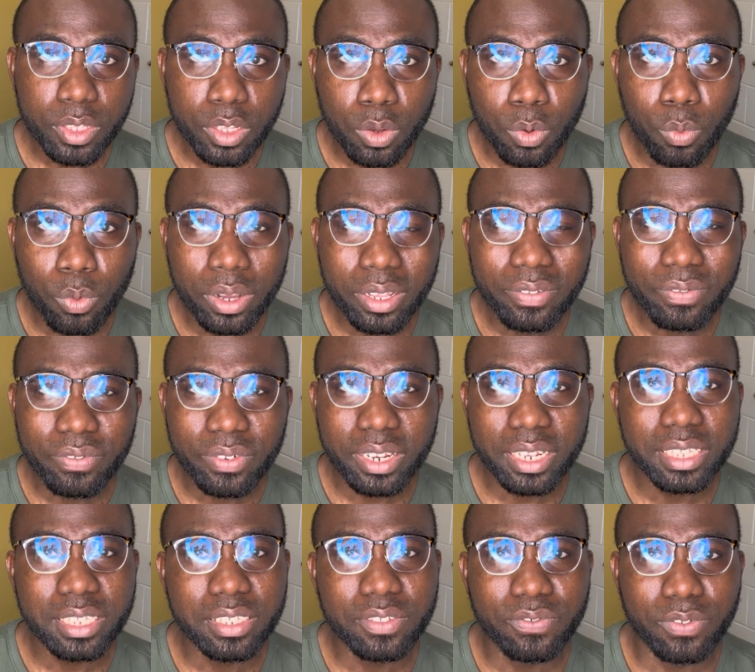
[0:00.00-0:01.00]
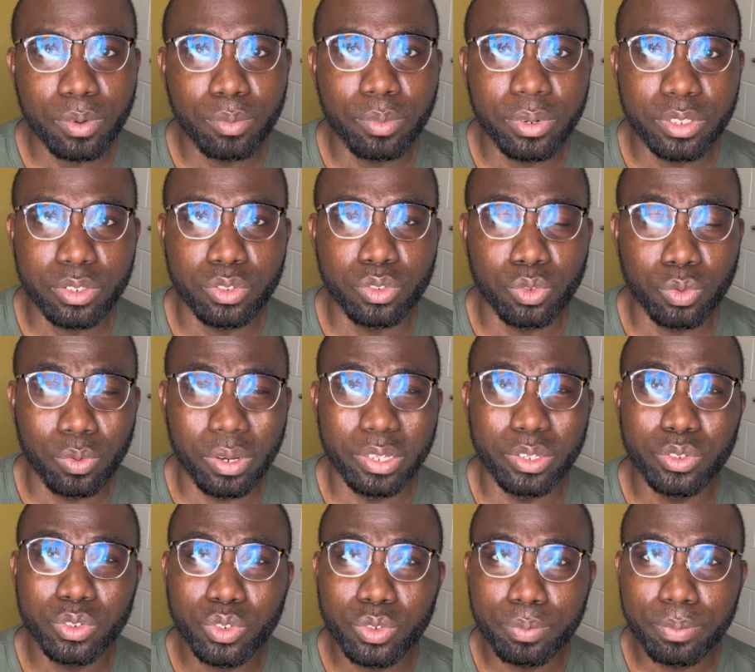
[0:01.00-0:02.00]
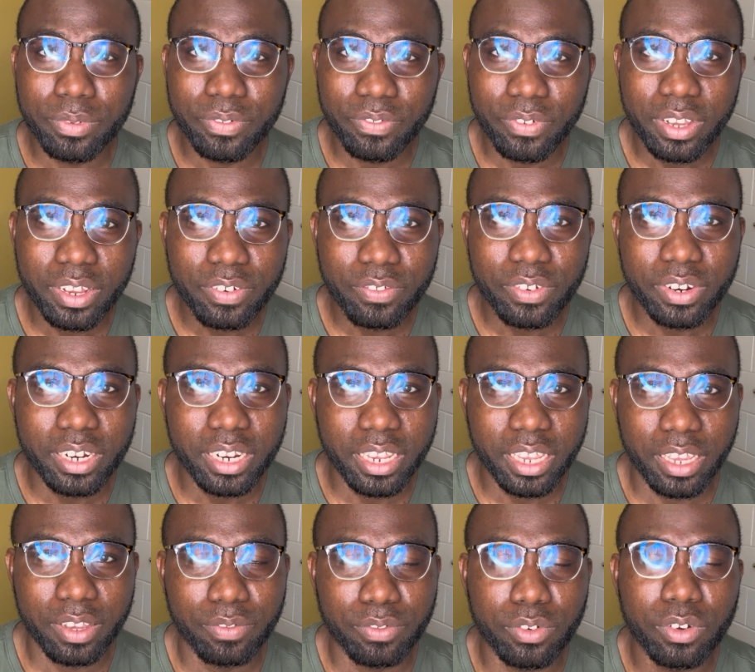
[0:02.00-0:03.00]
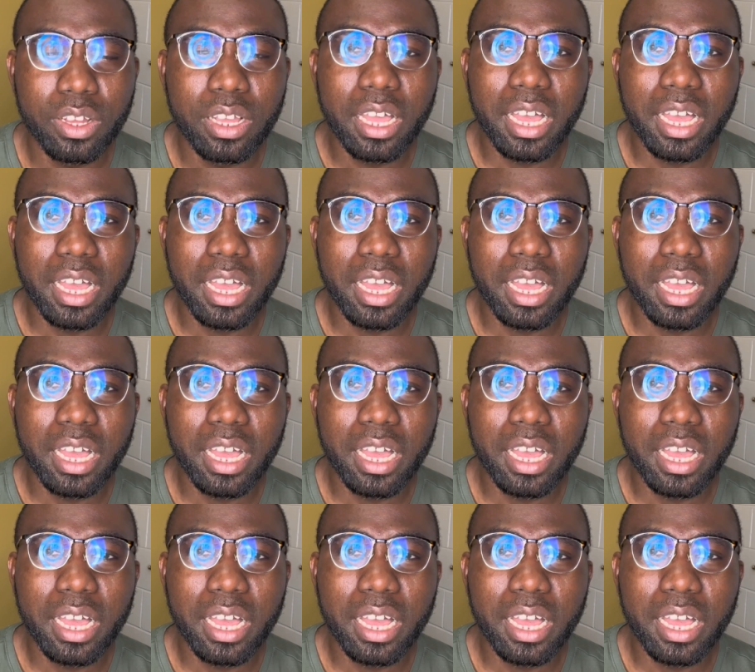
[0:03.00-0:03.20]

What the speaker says: when filling this Form 1221, you should be very careful,